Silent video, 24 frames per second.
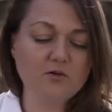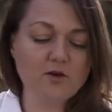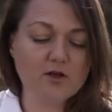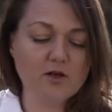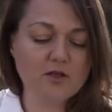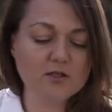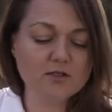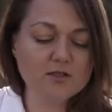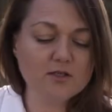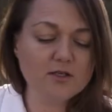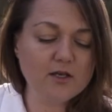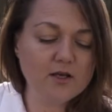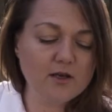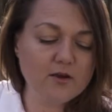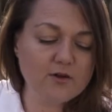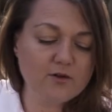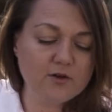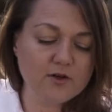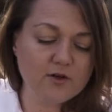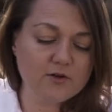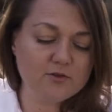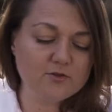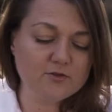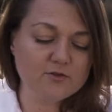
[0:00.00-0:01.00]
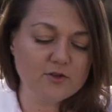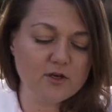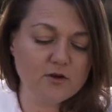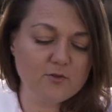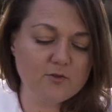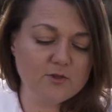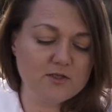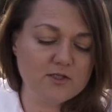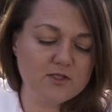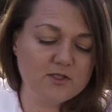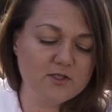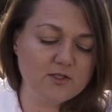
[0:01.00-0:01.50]
got Ontario trout
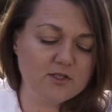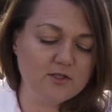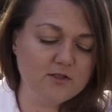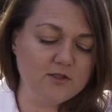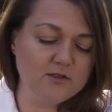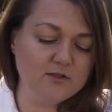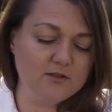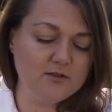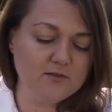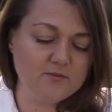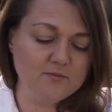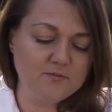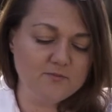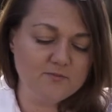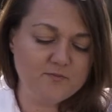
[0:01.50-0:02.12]
with dill,